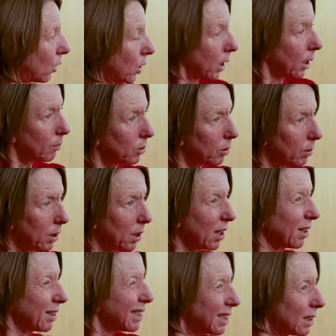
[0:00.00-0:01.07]
okay, I'm doing
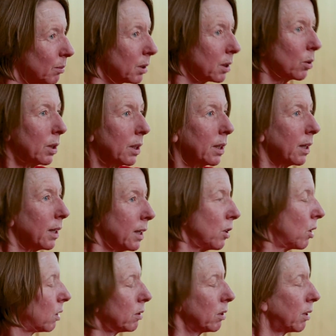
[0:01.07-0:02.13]
that, I'm not quite there,
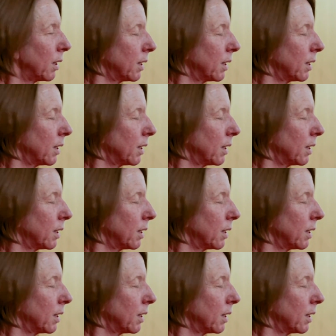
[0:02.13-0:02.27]
no,